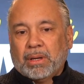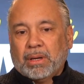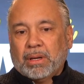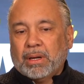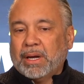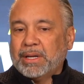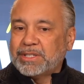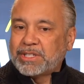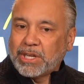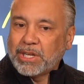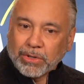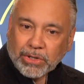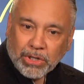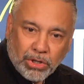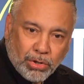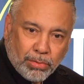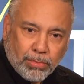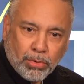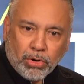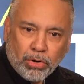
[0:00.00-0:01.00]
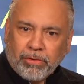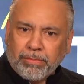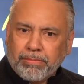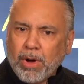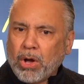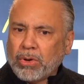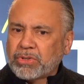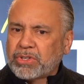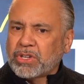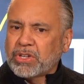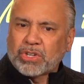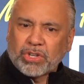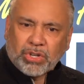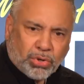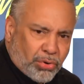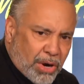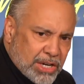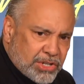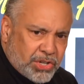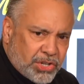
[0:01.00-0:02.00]
until you move. Moses,
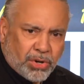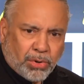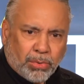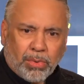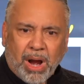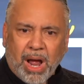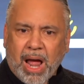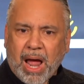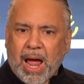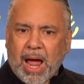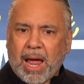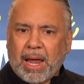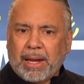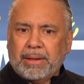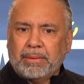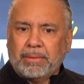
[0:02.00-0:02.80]
stretch your rod.